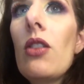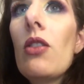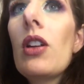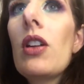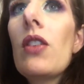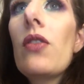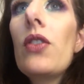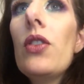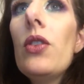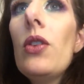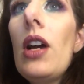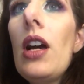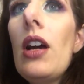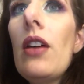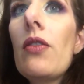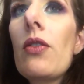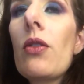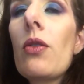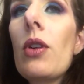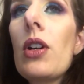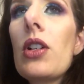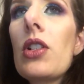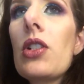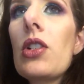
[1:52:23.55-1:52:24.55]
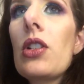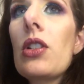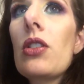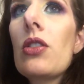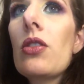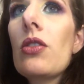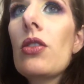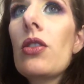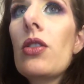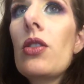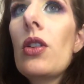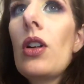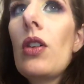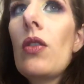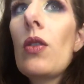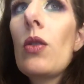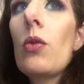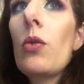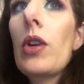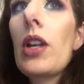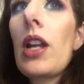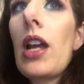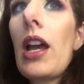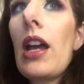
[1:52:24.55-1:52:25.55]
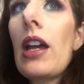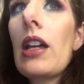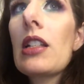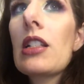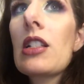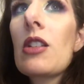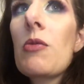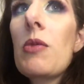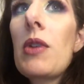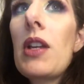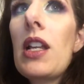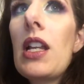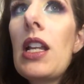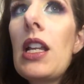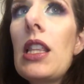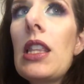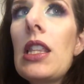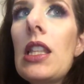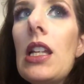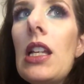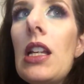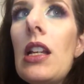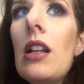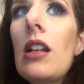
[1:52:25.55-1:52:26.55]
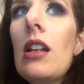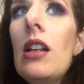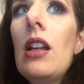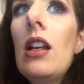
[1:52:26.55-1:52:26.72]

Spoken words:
If you have questions or you ever want to ask me anything,